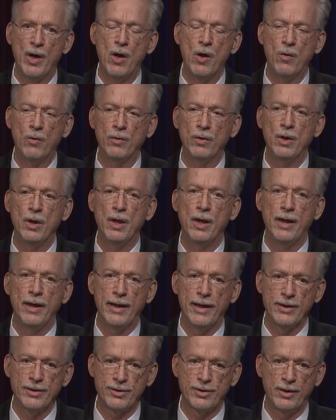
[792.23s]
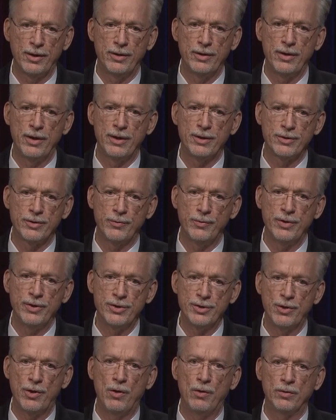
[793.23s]
out as, to, as a
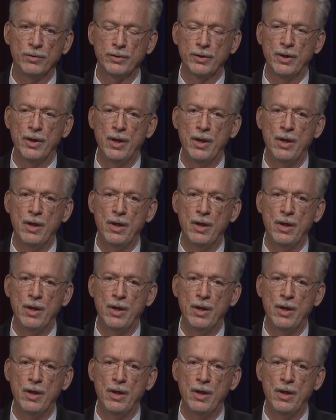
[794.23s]
result